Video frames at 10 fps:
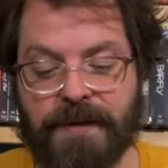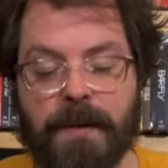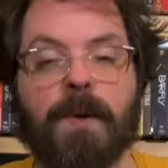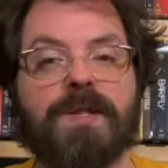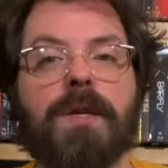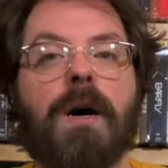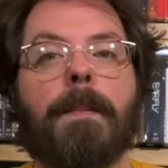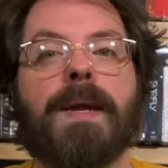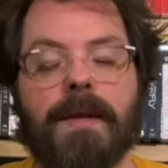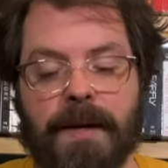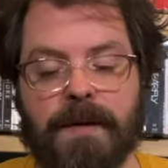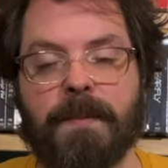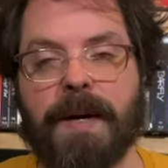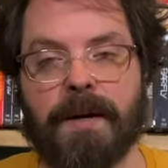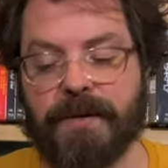If someone saw a Midnight
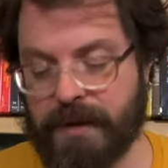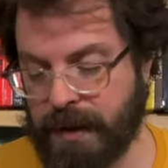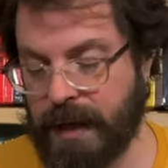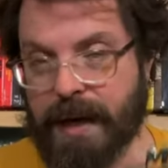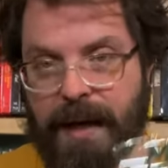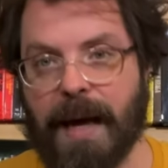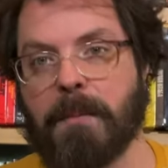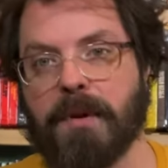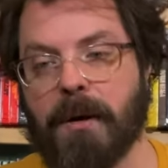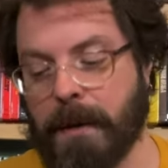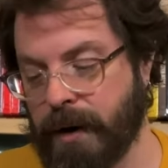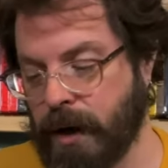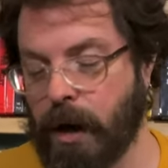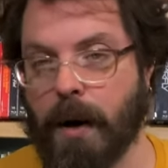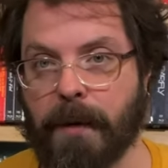Spares emblem on a
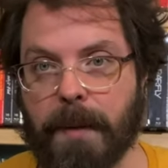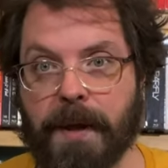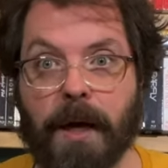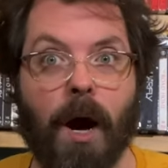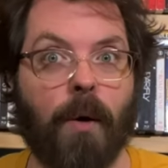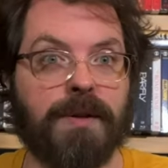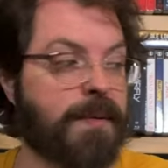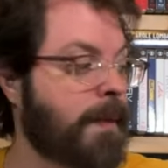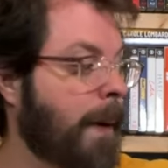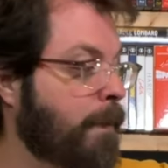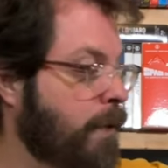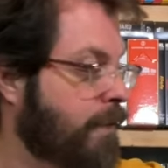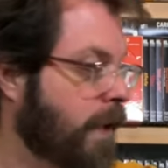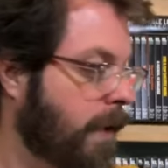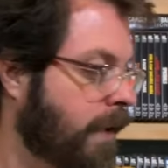car, would they be like, oh, it's from that movie?